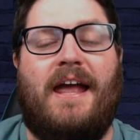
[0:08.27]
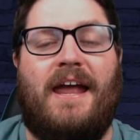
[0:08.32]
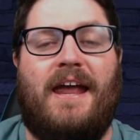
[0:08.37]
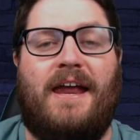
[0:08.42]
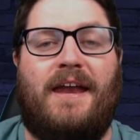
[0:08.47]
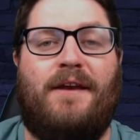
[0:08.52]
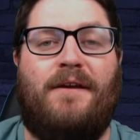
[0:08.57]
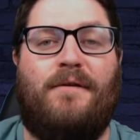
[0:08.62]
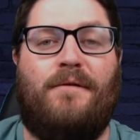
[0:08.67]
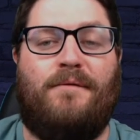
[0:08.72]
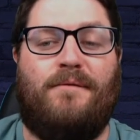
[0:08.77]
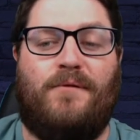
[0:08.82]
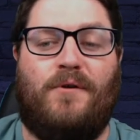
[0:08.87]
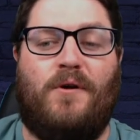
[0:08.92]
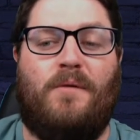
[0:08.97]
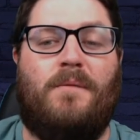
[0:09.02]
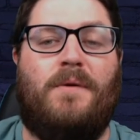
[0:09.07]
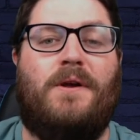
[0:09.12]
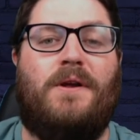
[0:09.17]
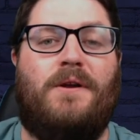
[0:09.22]
and
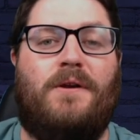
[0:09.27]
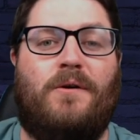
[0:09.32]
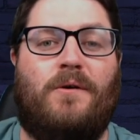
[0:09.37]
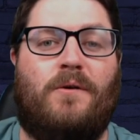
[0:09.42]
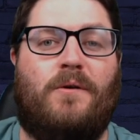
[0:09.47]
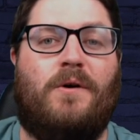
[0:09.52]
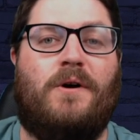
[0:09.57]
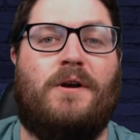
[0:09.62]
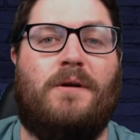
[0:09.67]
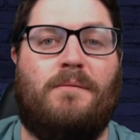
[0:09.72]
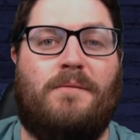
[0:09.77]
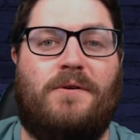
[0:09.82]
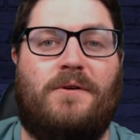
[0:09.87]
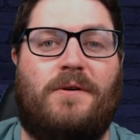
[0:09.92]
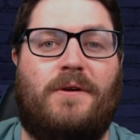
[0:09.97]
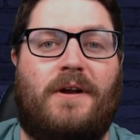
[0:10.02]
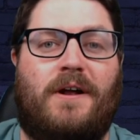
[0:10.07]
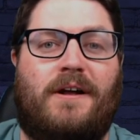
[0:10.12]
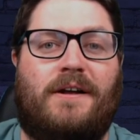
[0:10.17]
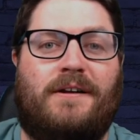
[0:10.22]
from your
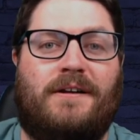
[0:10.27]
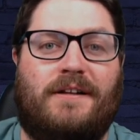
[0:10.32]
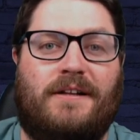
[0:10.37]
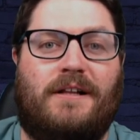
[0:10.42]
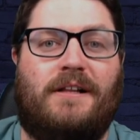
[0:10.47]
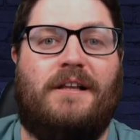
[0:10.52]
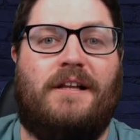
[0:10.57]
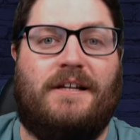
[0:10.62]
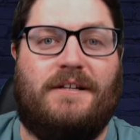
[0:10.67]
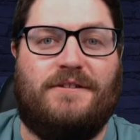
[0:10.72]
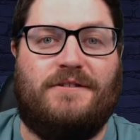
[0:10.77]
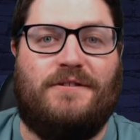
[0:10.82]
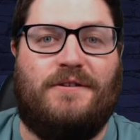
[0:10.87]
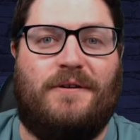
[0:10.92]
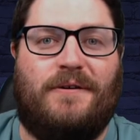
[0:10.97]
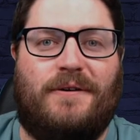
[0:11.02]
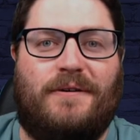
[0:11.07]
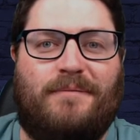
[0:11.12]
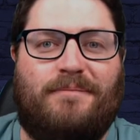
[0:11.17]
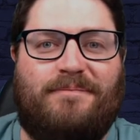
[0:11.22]
computer. Let's
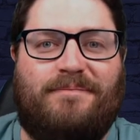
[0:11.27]
do it.